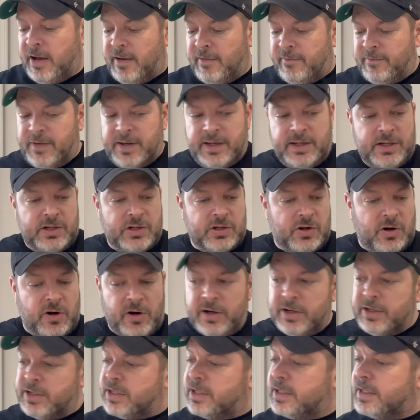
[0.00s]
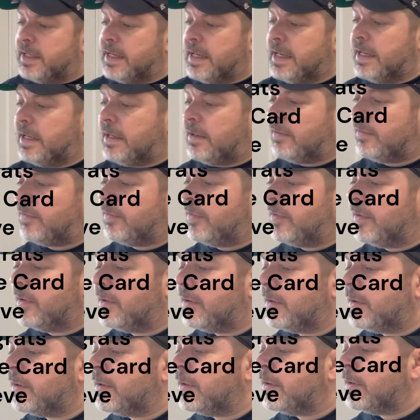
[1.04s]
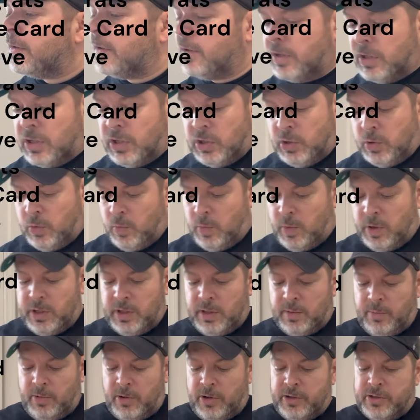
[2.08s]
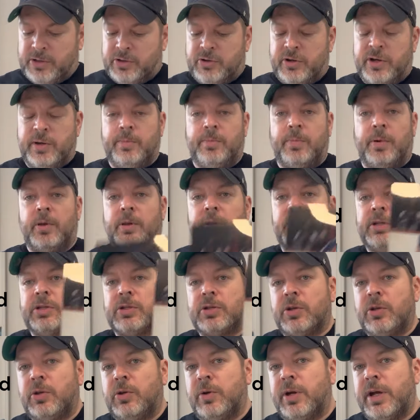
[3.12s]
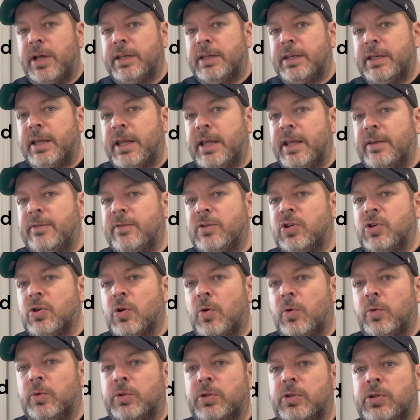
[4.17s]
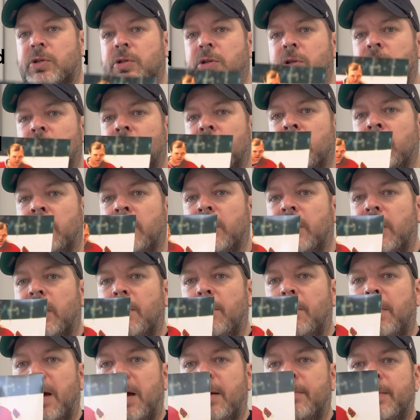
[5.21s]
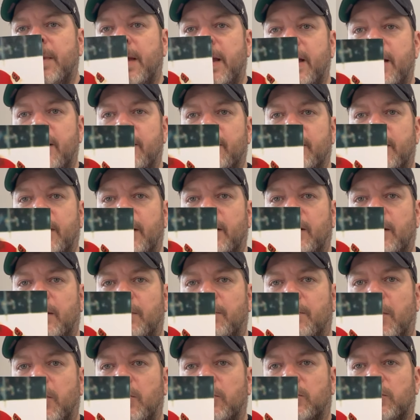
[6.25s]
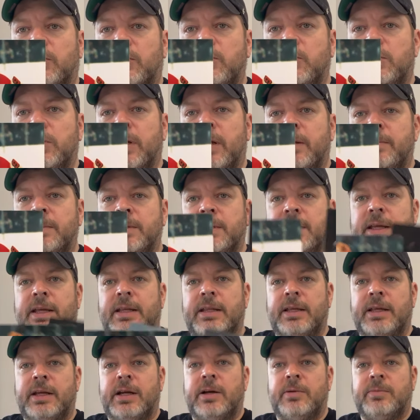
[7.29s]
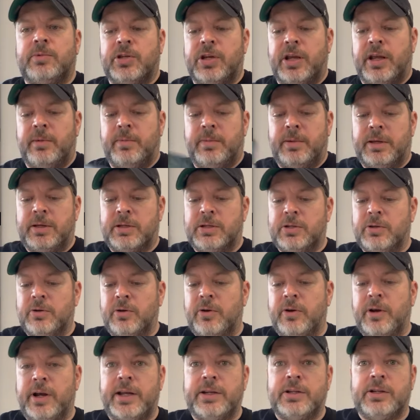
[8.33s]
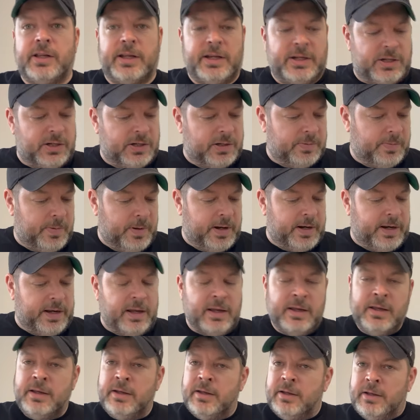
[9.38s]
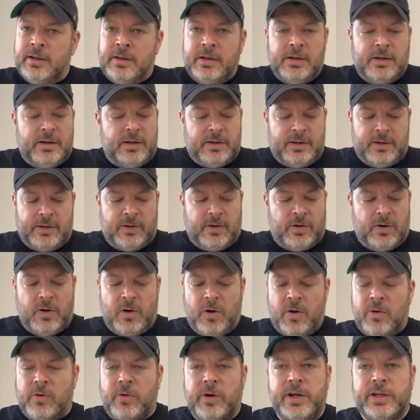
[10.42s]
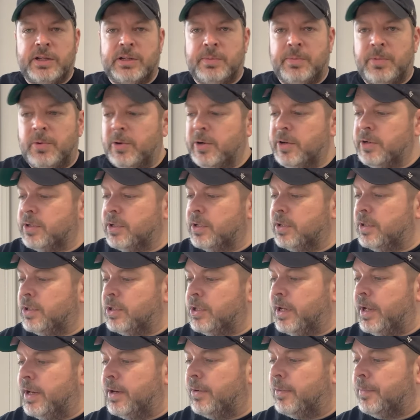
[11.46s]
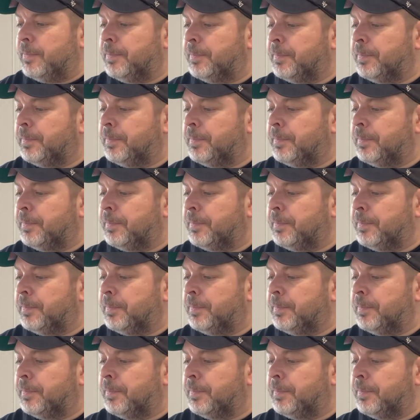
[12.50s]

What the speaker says: Vintage Card Steve. You won the Broad Street Bully, so you got Dave Schultz and Bob the Hound Kelly, both 2-time Stanley Cup champions. So congratulations, buddy. All great supporters of the channel.